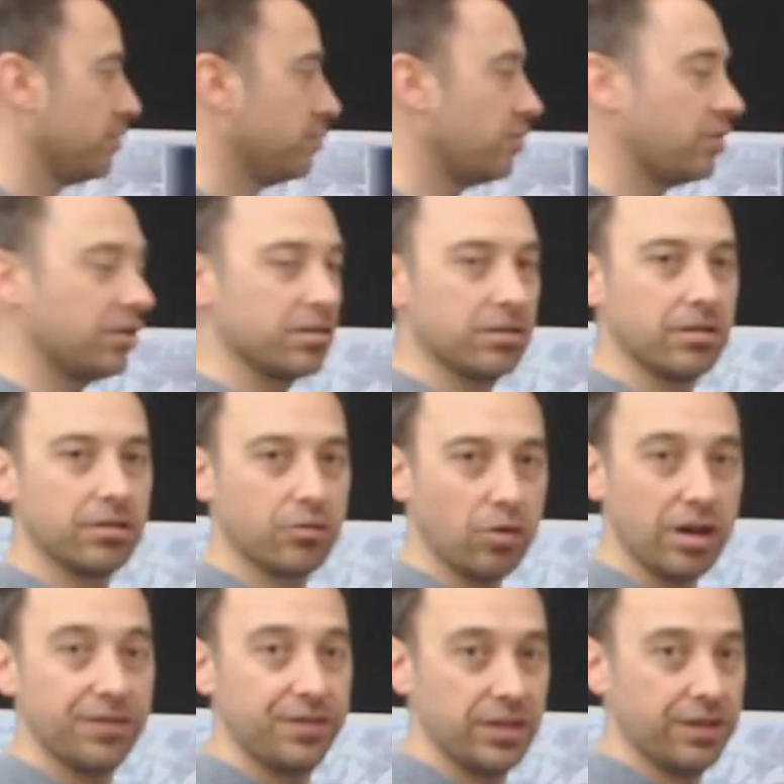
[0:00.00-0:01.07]
we've got
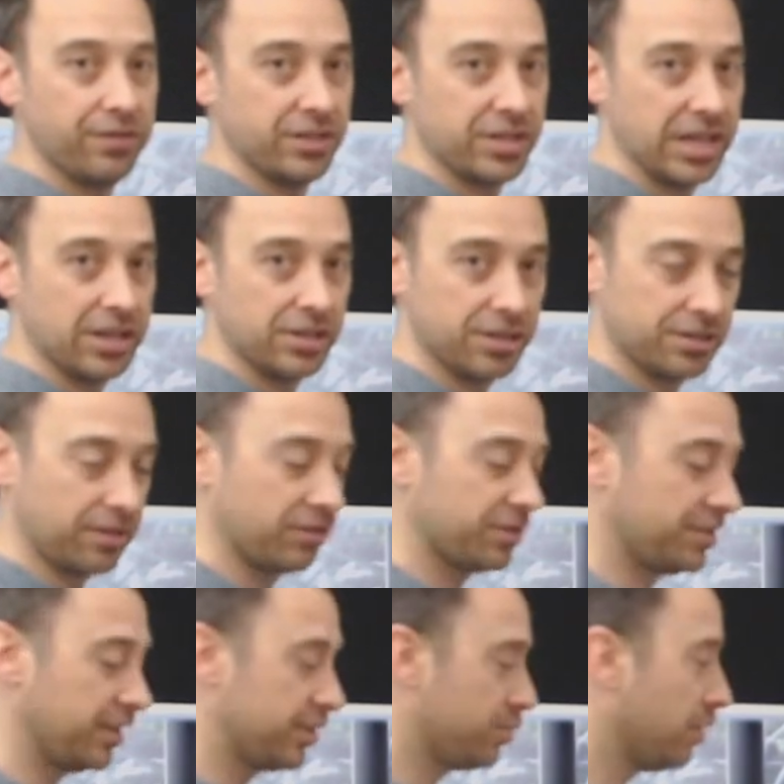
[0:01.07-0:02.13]
quite a few different challenges.
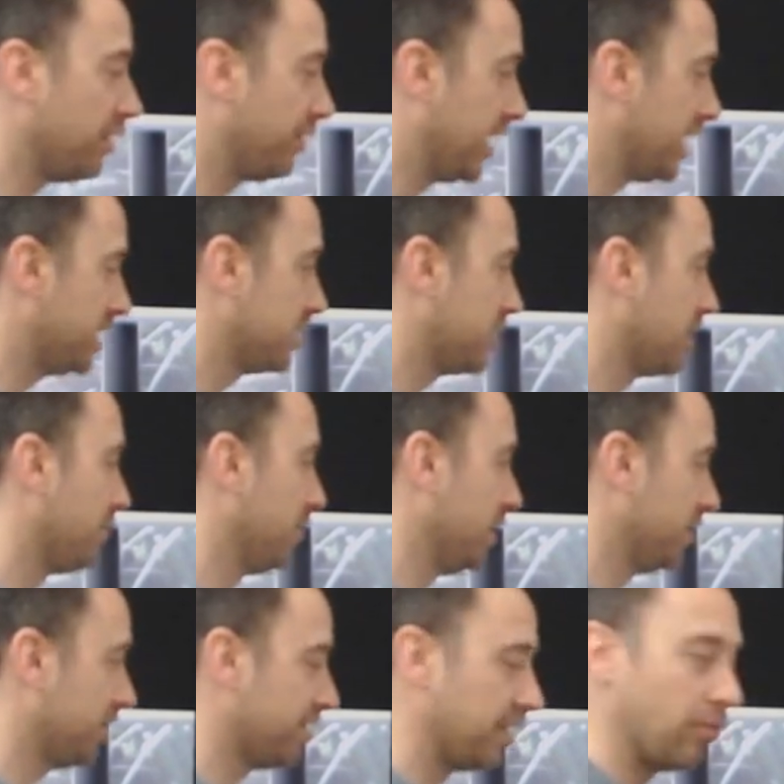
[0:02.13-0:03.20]
Obviously, 12-8 can be
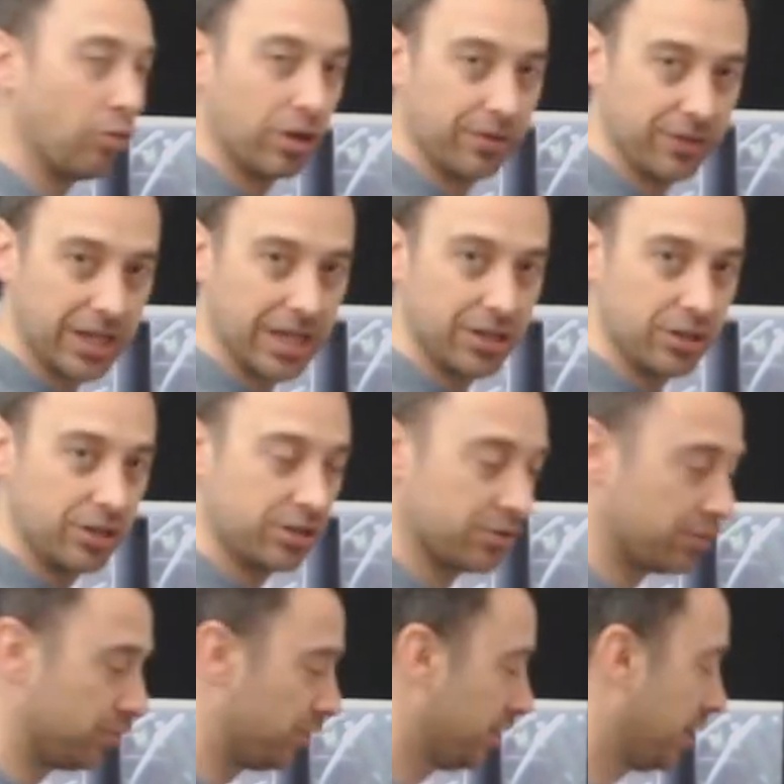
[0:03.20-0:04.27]
somewhat of an
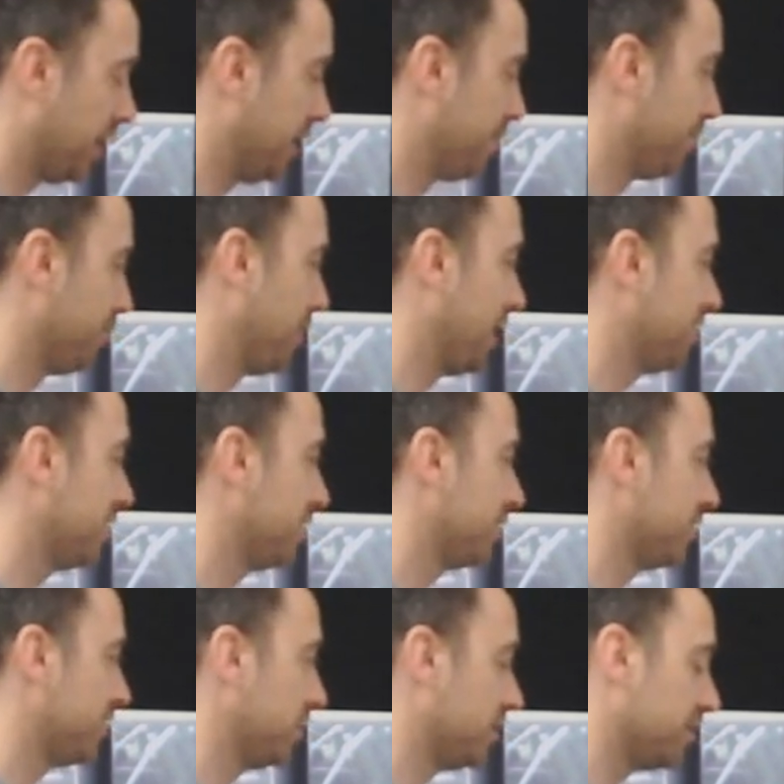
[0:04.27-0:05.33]
unusual um, passage
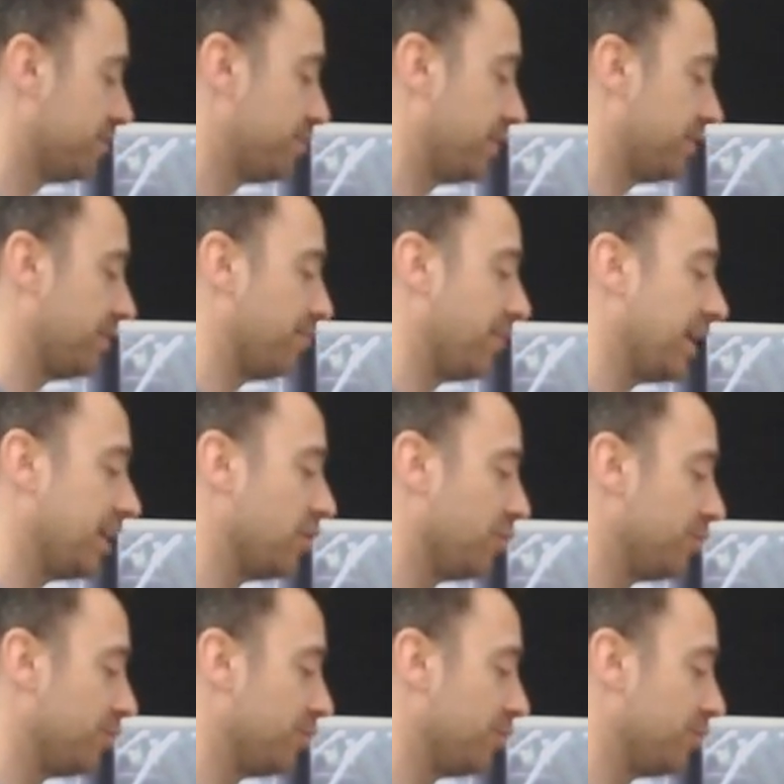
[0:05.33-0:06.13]
for students, but the main